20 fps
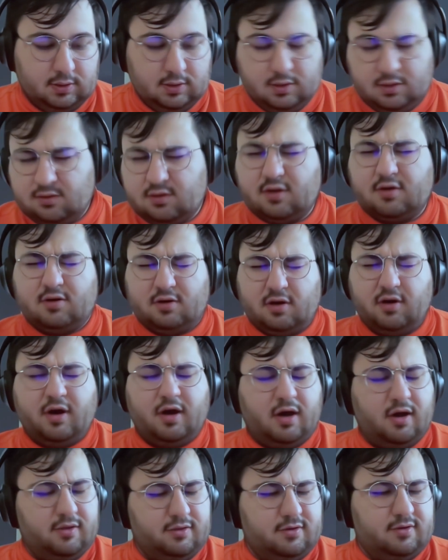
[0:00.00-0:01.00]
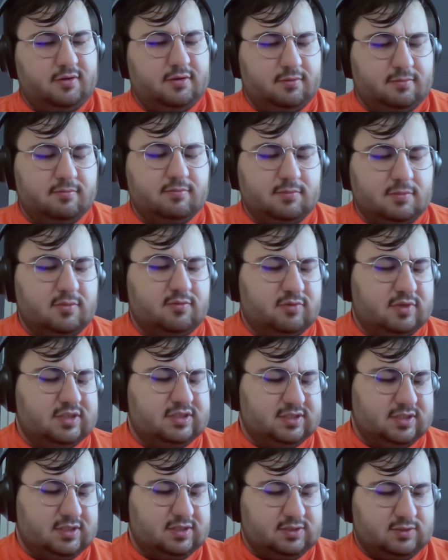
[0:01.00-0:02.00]
There are other
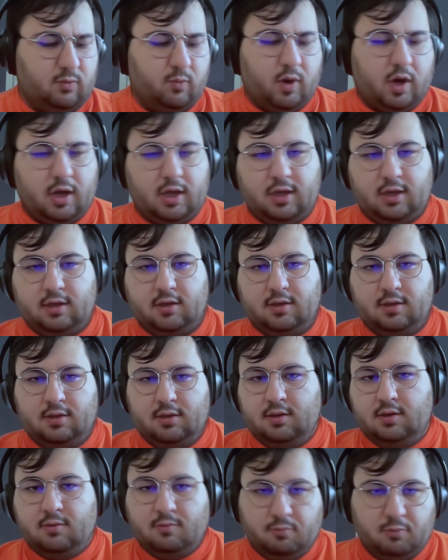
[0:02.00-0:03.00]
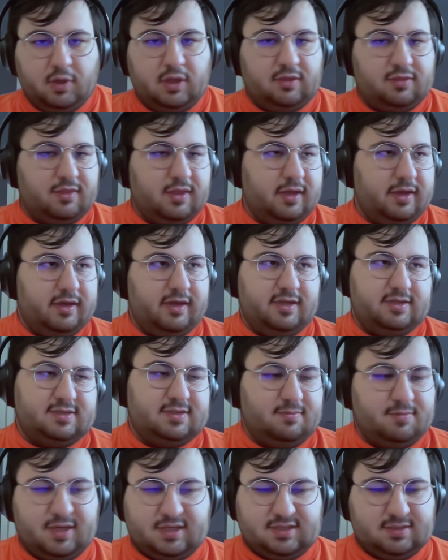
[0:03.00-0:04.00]
reasons why we think it's the
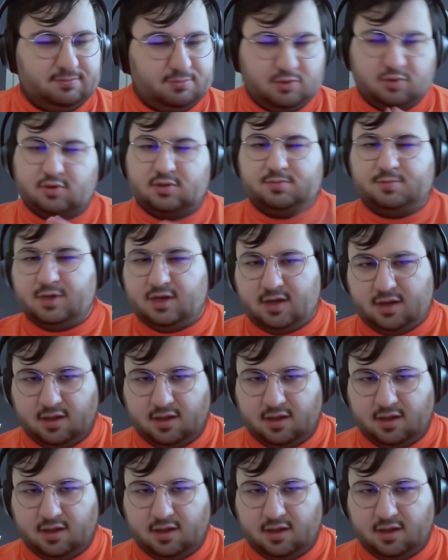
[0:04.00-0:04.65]
best approach, but